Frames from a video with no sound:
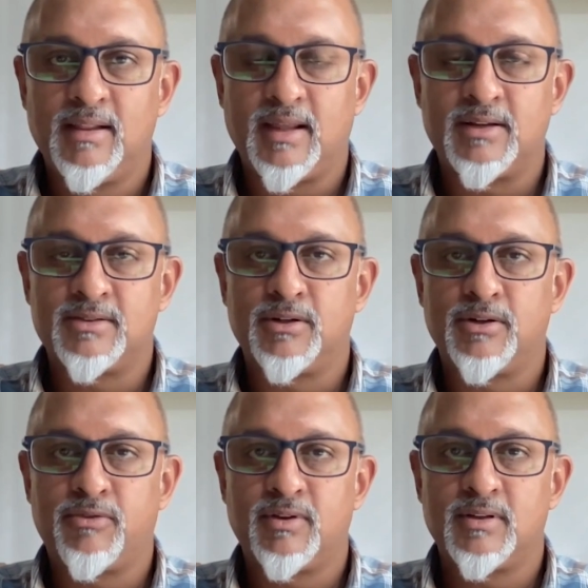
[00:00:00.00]
that is the
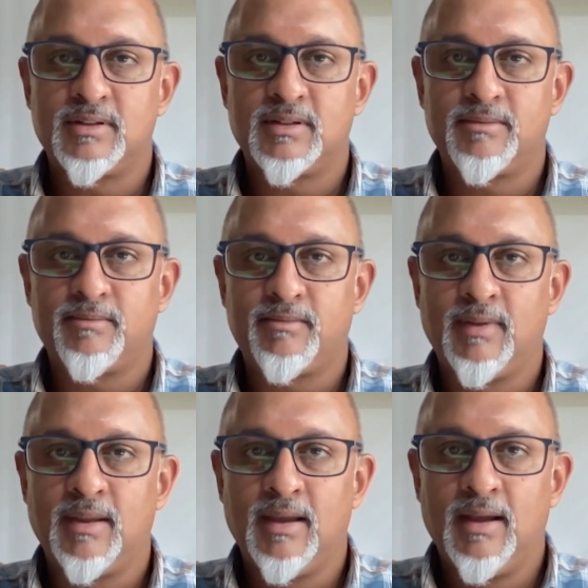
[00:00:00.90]
difference.
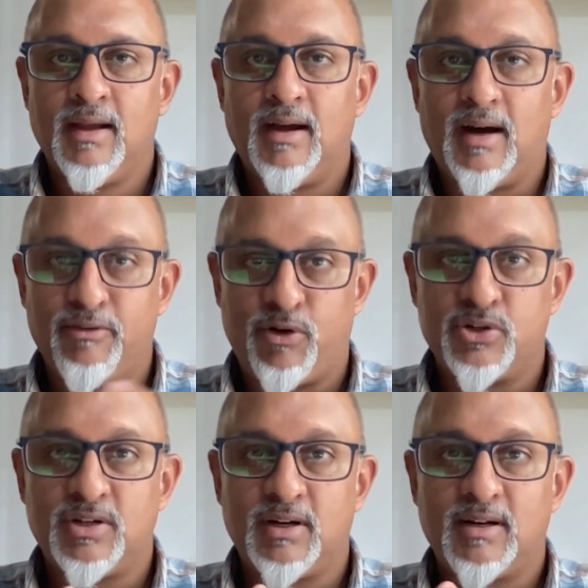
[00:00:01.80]

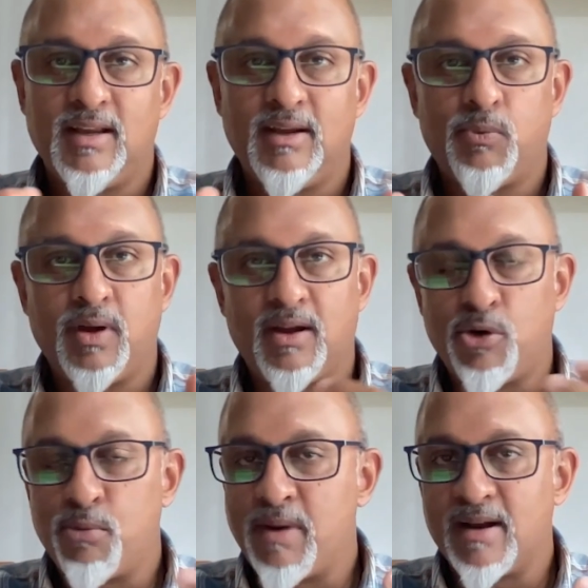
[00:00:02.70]
Unfortunately, we are
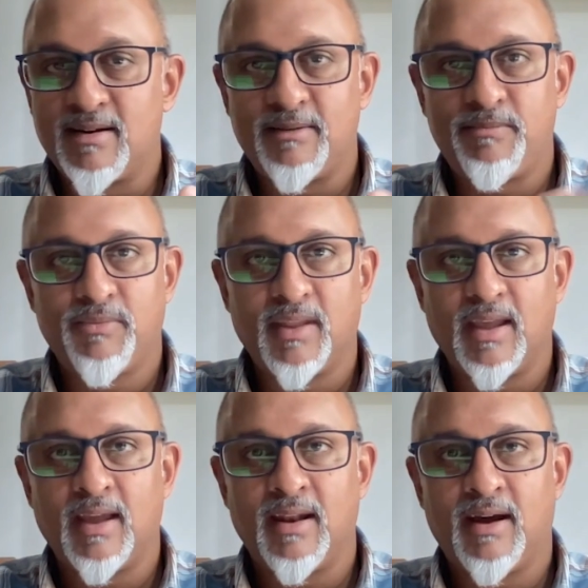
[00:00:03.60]
no better
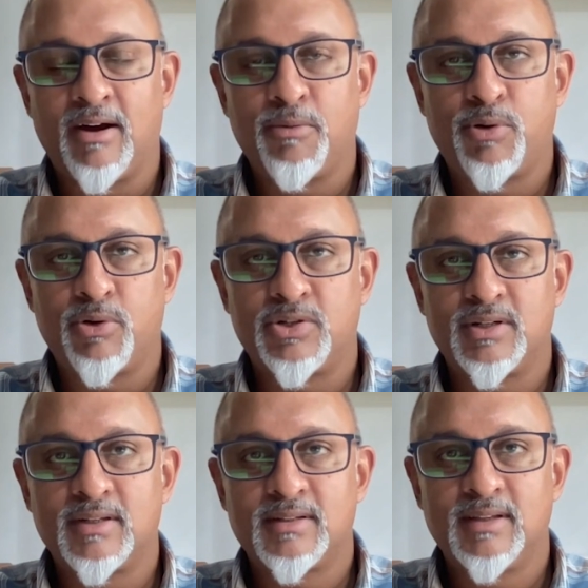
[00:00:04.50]
in our
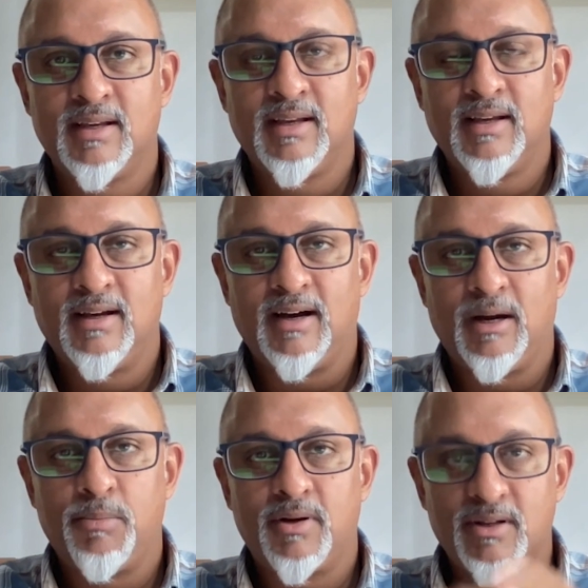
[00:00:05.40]
approaches
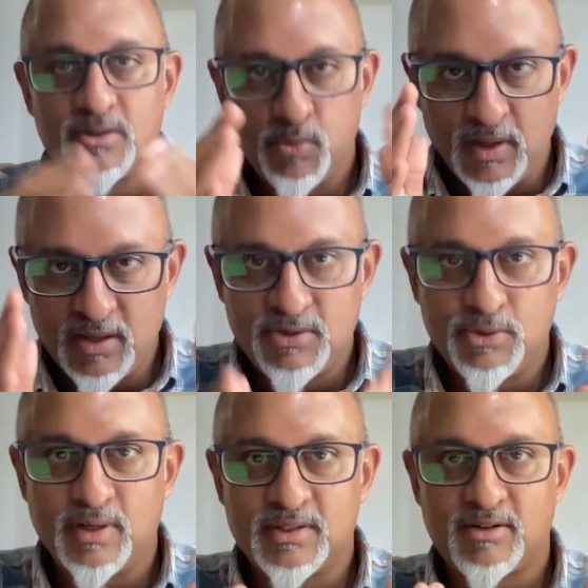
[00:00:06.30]
because we
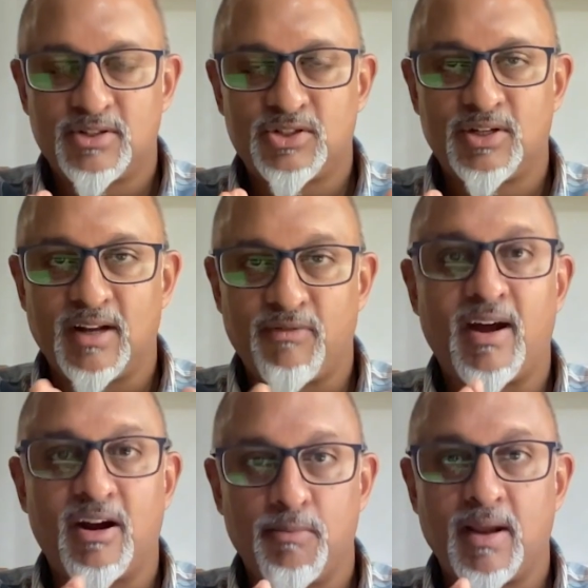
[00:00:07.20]
too, as Christian
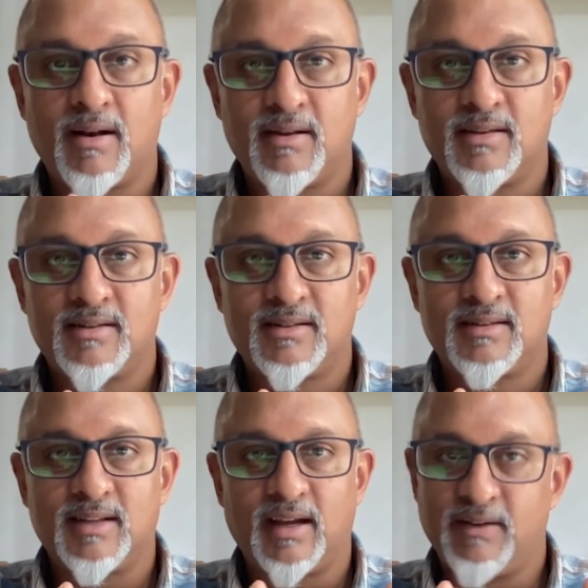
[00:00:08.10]

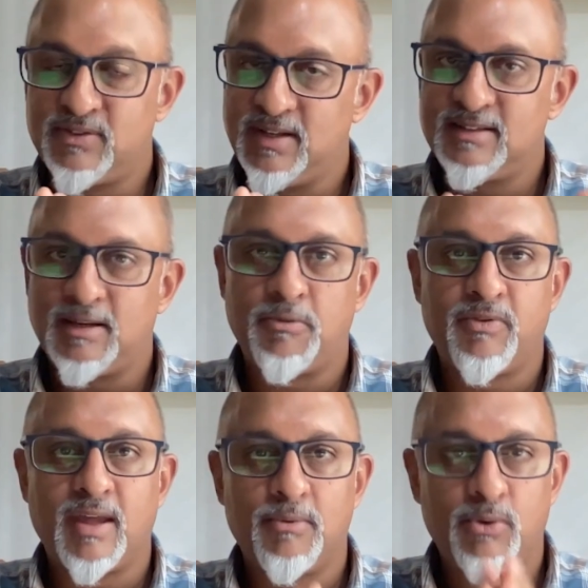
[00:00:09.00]
environmentalists, I've seen some of
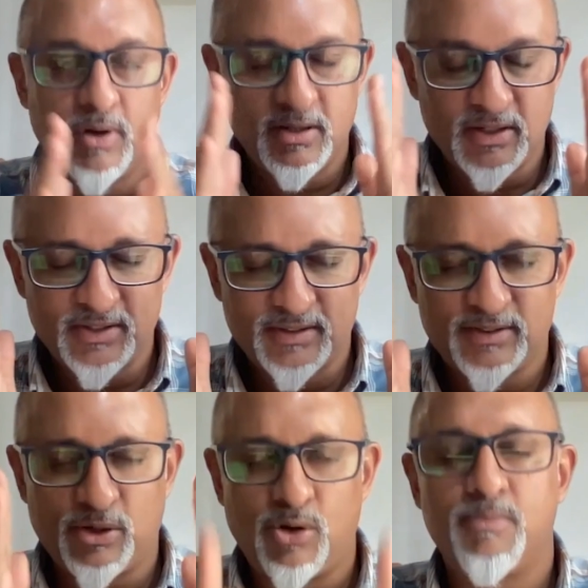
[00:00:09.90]
them who are just
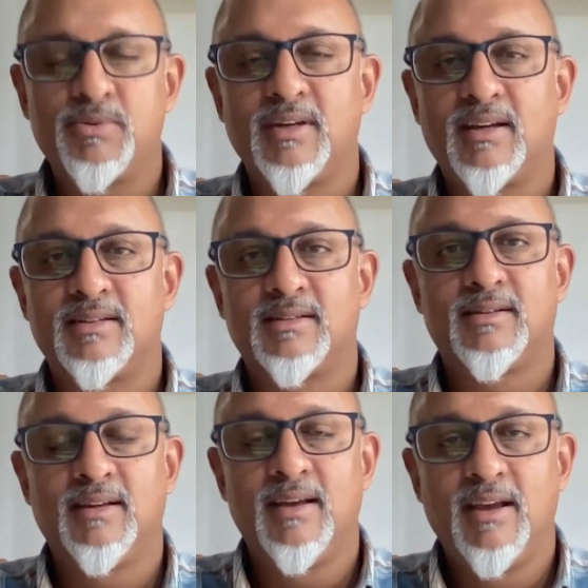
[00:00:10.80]
so
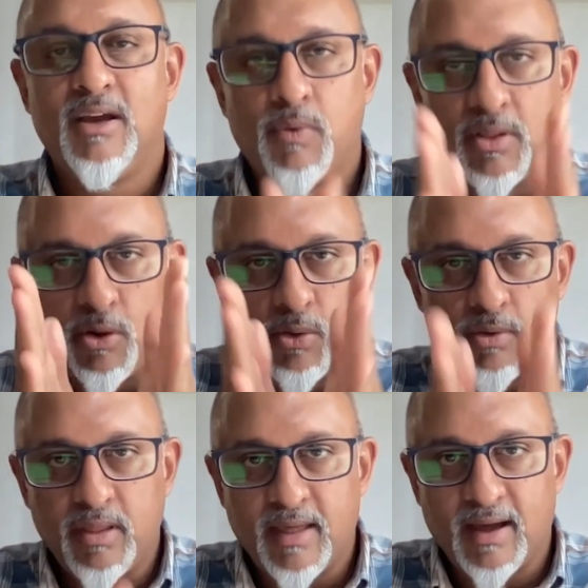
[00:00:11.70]
obsessed with
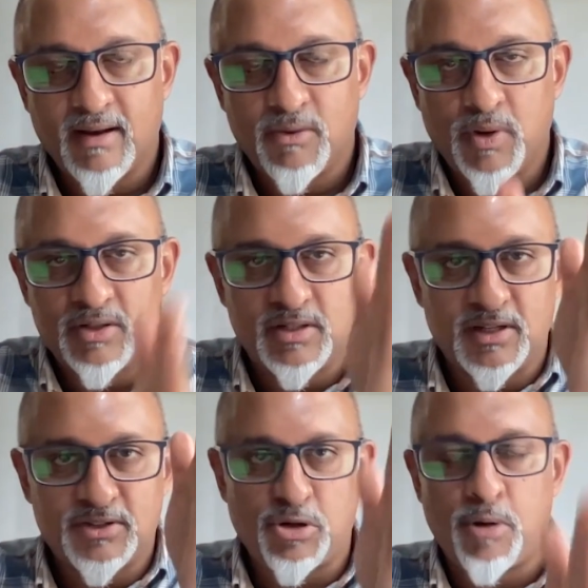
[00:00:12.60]
only that. We're
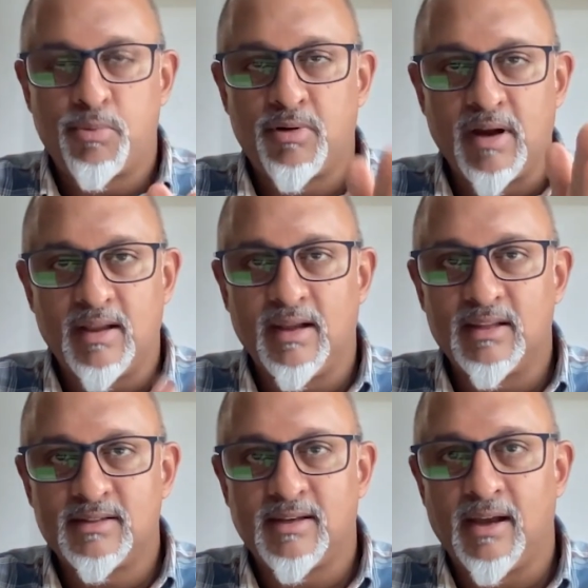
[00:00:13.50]
just operating in
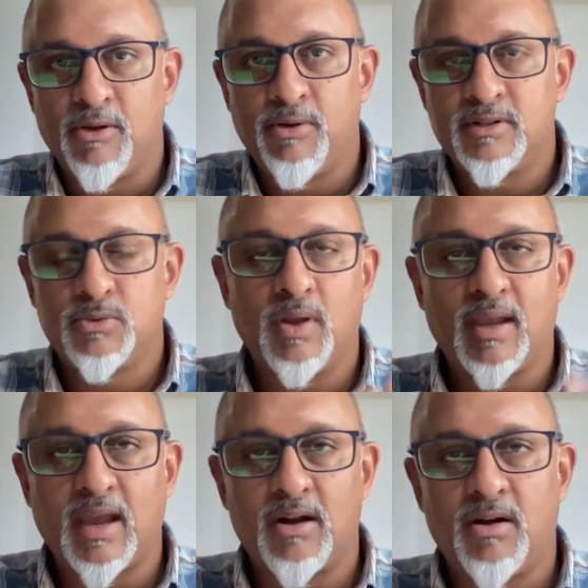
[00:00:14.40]
silos. We
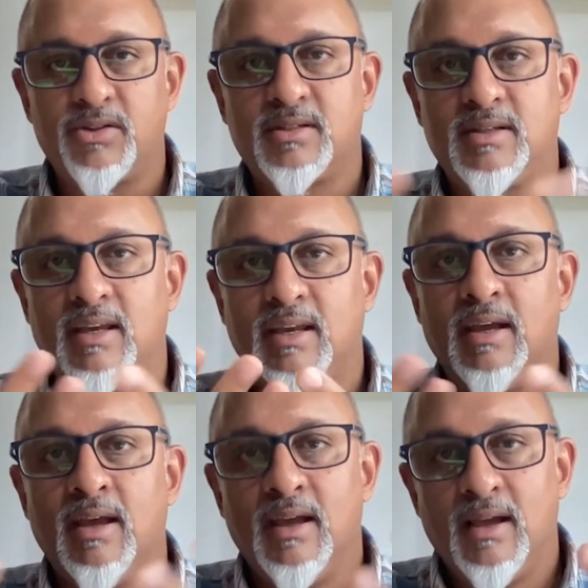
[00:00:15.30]
cannot see
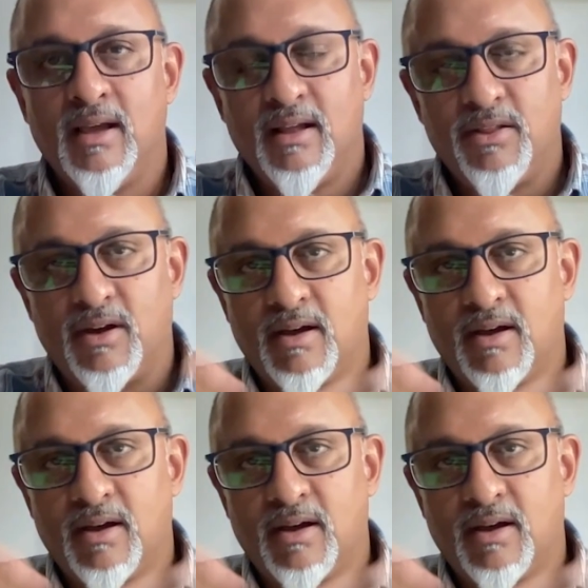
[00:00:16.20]
the